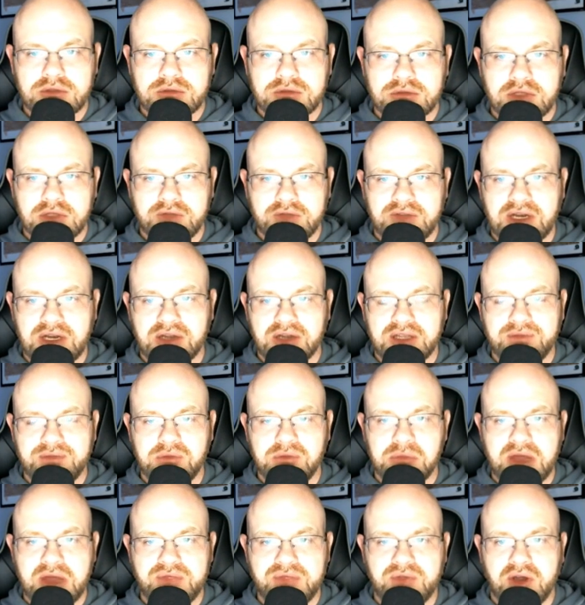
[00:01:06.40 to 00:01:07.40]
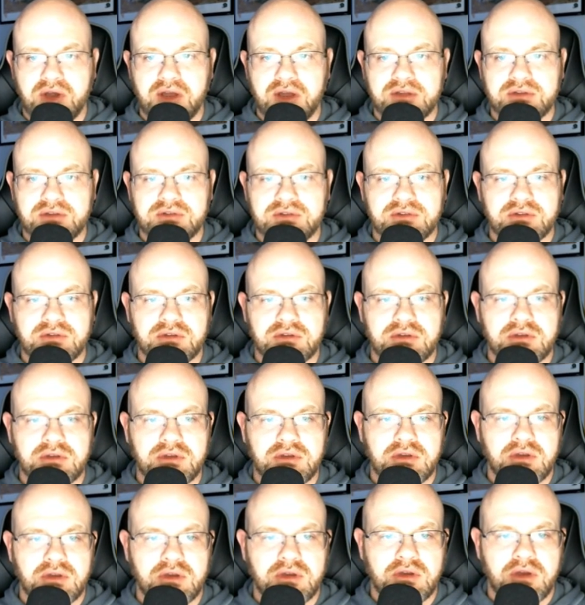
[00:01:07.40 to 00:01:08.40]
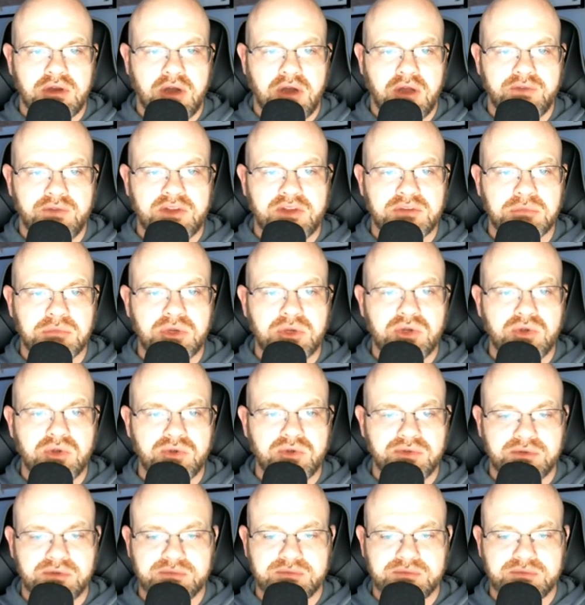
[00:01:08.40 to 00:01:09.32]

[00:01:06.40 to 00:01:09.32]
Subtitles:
and then I'll give you my thoughts on this move.